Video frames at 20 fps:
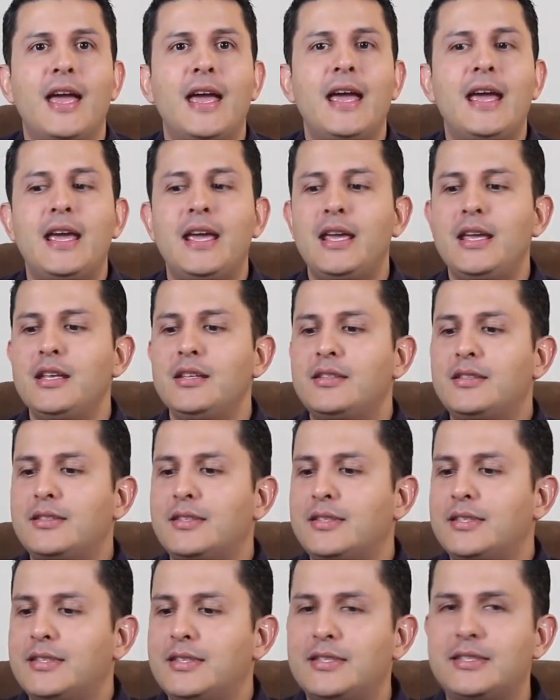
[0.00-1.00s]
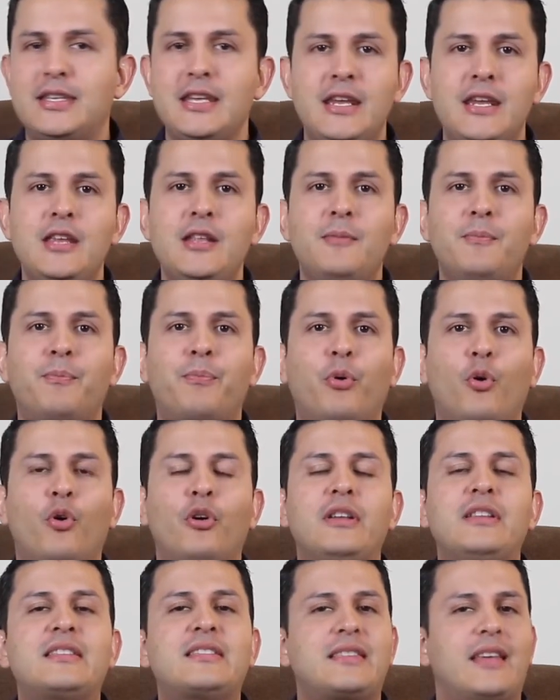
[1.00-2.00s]

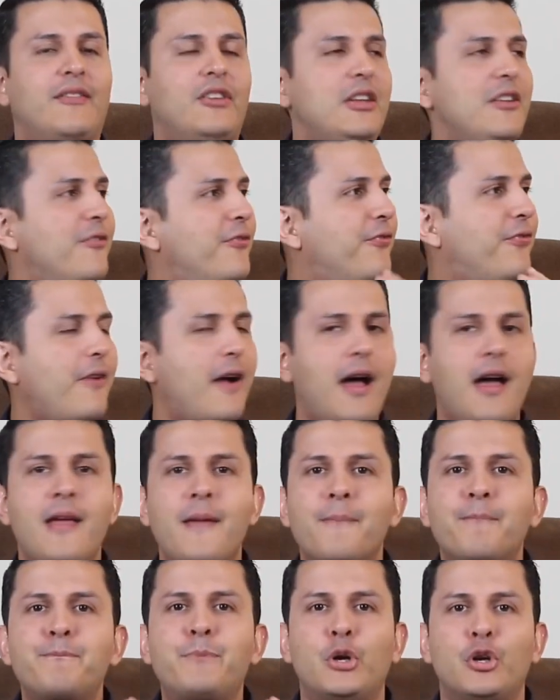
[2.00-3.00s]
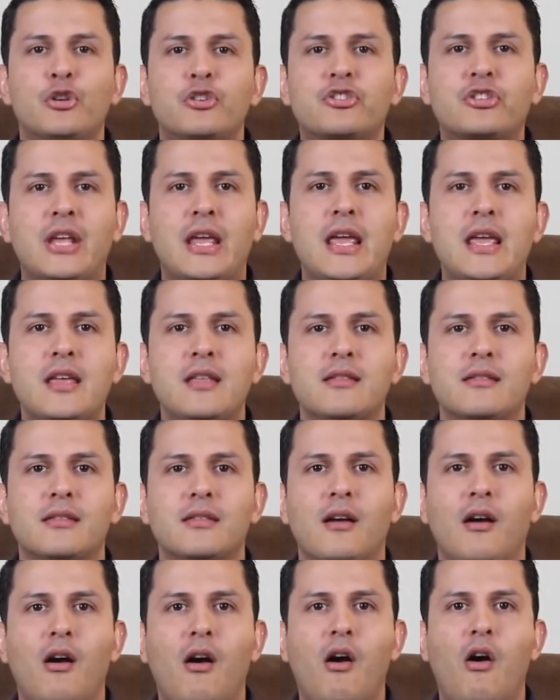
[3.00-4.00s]
18.75%.
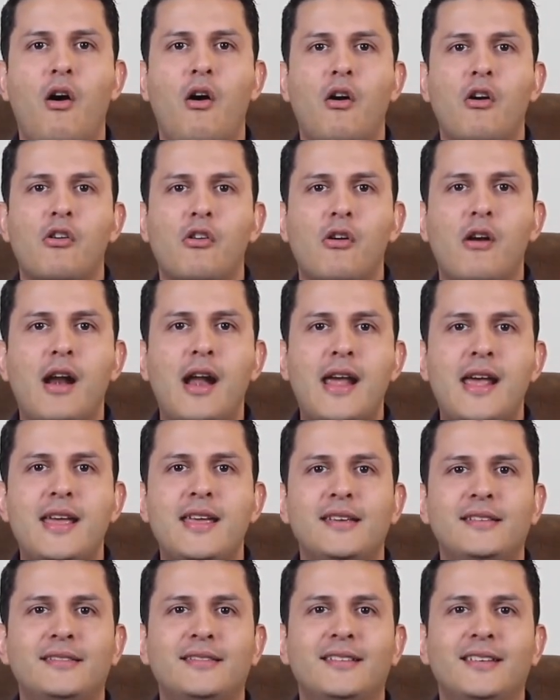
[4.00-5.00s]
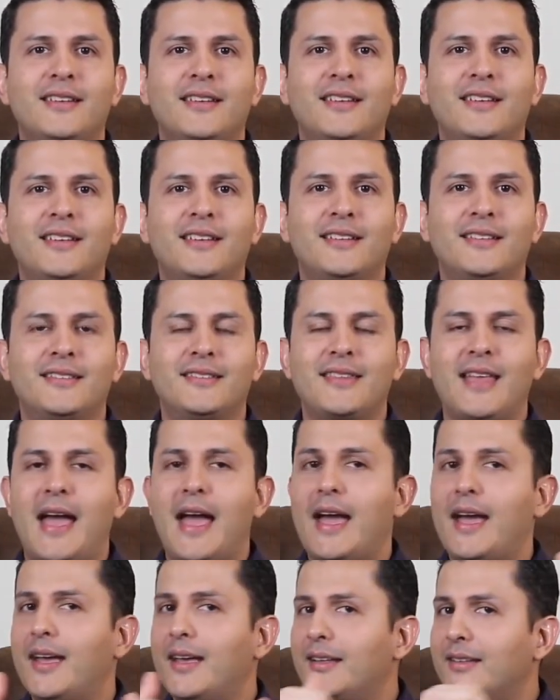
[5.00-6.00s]
All right,
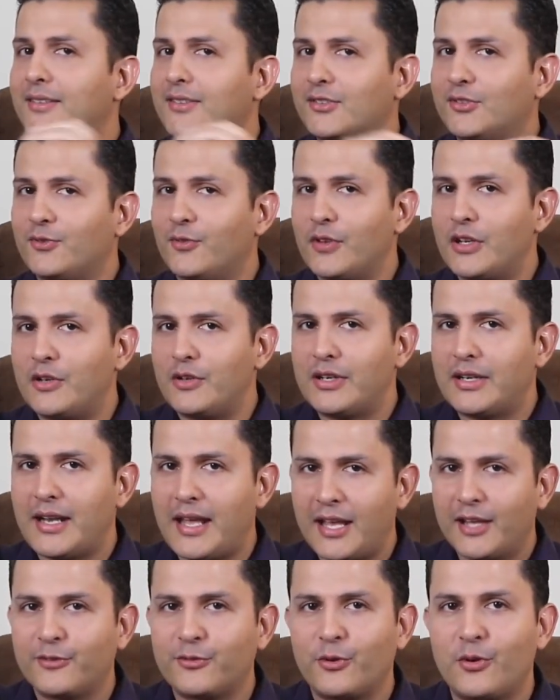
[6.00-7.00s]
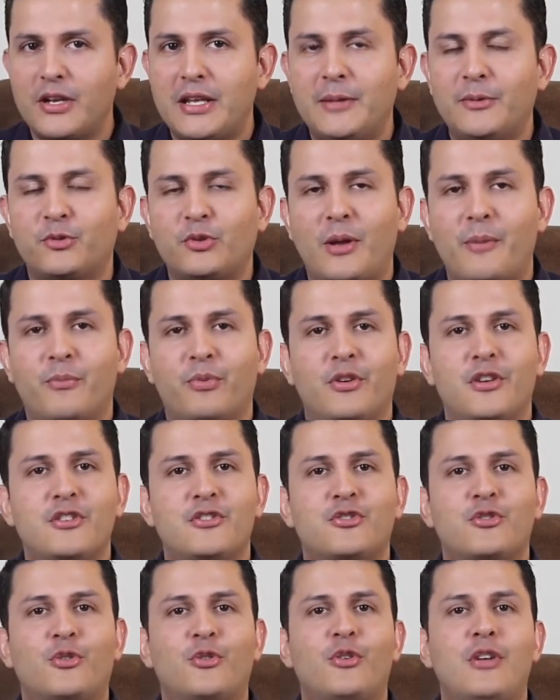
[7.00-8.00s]
that's very nice for him. So I'm pretty
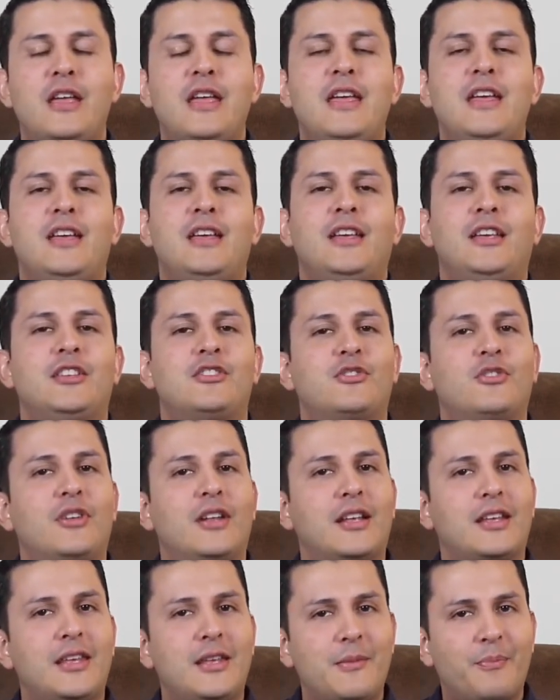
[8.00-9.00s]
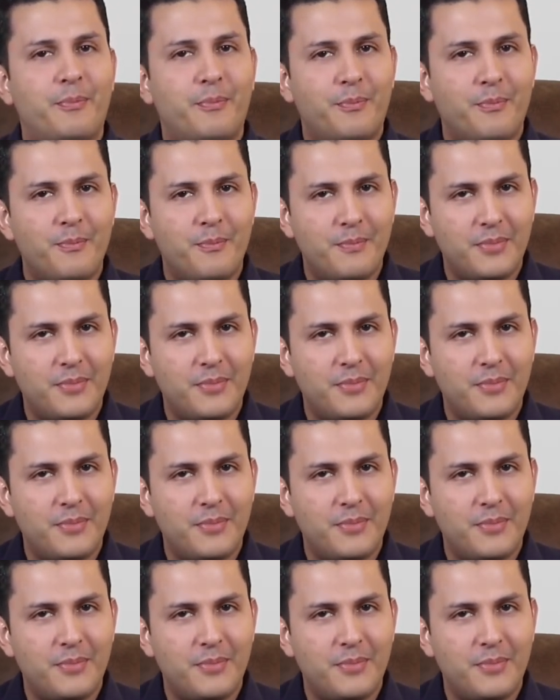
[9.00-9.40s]
sure he's gonna keep